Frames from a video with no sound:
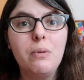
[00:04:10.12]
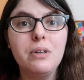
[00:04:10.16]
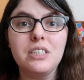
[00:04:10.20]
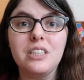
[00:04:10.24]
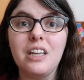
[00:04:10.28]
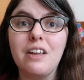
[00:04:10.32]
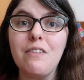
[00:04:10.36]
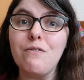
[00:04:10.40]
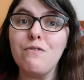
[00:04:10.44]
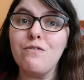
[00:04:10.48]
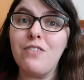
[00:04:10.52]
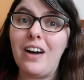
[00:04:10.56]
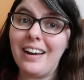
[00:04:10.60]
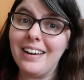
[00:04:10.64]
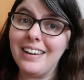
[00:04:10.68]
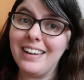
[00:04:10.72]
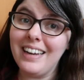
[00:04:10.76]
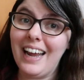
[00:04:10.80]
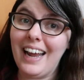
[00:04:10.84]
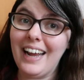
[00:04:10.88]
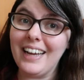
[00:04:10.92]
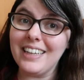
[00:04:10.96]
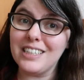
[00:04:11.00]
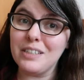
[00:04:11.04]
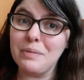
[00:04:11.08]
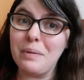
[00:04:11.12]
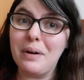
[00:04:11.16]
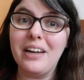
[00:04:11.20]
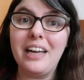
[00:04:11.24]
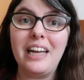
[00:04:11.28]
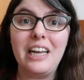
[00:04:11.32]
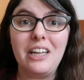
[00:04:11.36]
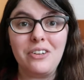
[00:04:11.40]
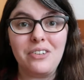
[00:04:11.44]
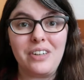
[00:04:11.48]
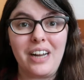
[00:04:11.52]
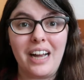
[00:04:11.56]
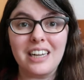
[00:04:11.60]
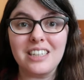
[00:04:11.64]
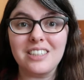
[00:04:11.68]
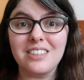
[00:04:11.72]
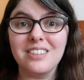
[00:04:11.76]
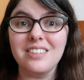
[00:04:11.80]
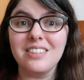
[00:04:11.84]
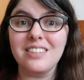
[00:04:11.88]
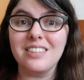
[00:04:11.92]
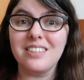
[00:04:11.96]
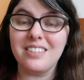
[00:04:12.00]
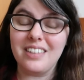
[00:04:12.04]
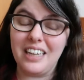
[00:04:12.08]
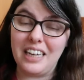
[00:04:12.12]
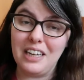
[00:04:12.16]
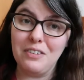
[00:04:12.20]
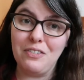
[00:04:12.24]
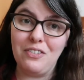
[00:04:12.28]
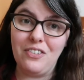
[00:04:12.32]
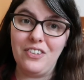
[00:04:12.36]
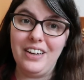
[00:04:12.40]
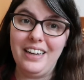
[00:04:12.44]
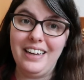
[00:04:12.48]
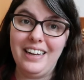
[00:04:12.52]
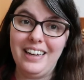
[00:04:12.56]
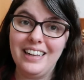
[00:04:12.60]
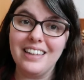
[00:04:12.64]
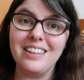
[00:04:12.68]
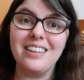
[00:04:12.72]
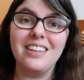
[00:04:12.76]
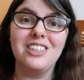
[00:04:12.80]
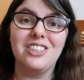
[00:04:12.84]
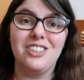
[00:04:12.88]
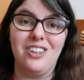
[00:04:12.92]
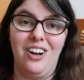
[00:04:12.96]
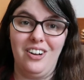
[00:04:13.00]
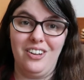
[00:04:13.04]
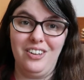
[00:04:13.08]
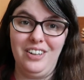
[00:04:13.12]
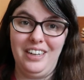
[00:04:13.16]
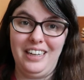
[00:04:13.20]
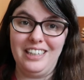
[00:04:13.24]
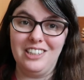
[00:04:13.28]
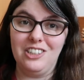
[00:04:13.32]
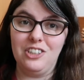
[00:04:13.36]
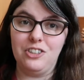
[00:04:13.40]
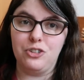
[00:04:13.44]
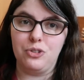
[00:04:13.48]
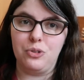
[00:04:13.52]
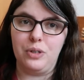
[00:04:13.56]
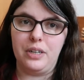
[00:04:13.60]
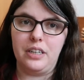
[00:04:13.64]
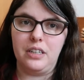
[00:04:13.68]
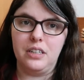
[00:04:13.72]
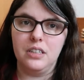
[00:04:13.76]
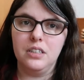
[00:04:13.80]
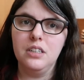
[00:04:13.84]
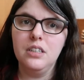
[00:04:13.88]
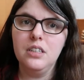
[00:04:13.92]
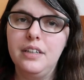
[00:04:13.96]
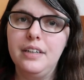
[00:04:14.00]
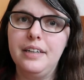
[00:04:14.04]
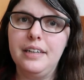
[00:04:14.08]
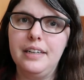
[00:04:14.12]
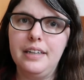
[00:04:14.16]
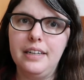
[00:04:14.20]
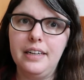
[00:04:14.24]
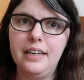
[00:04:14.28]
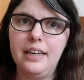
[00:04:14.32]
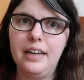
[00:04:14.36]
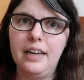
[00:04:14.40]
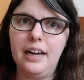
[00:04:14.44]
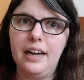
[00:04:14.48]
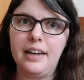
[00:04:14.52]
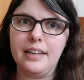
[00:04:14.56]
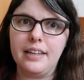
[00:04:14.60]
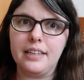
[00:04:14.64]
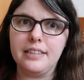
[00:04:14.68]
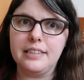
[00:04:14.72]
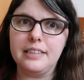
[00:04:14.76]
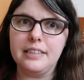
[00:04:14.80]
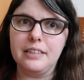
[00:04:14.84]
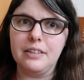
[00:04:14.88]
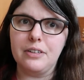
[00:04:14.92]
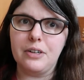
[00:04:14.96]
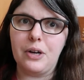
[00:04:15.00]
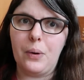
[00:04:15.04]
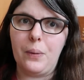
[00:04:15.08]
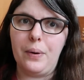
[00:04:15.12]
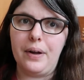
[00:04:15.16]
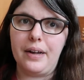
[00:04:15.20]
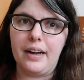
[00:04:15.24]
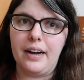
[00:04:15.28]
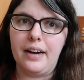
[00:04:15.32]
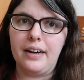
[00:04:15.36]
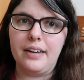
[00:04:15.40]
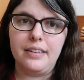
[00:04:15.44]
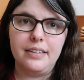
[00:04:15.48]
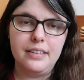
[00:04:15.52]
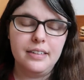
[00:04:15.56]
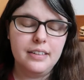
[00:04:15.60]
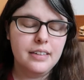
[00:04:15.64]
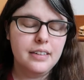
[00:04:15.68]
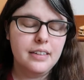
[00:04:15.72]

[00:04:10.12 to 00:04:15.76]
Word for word: which is a fun case about international slavery in the chocolate industry. Yeah, that's still going on.